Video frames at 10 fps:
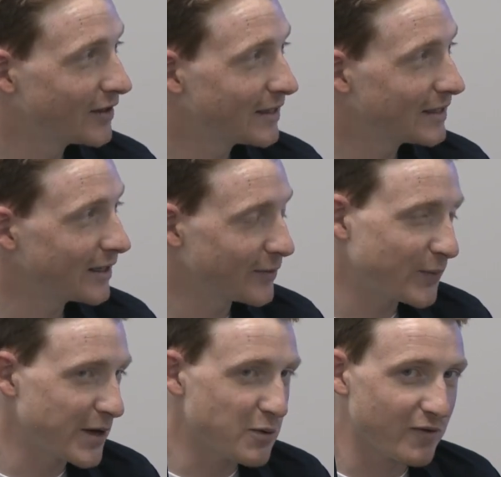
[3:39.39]
Yeah. It,
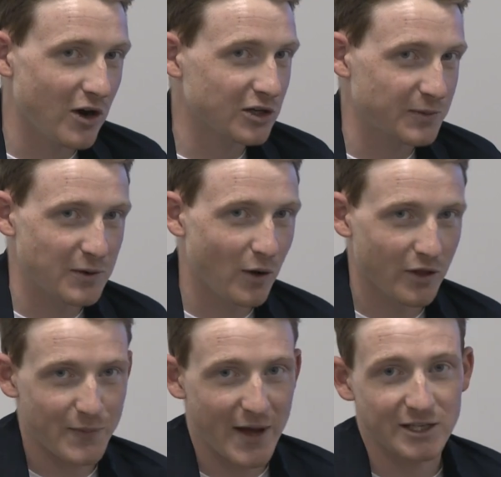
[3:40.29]
people have asked me what
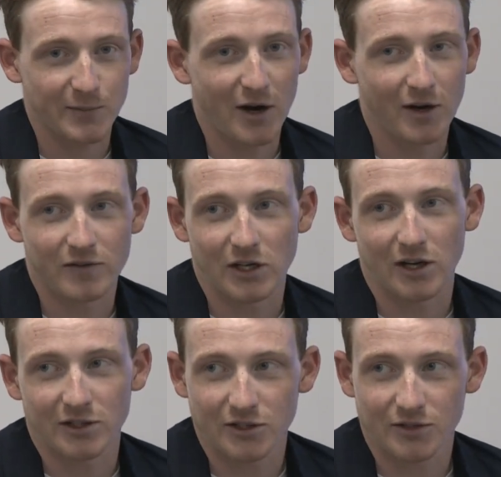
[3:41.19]
the best part of the
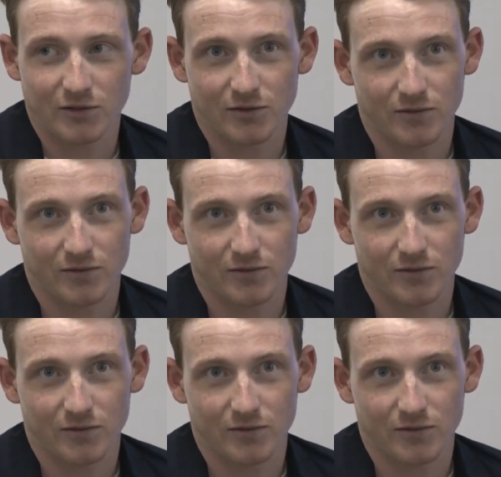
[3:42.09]
last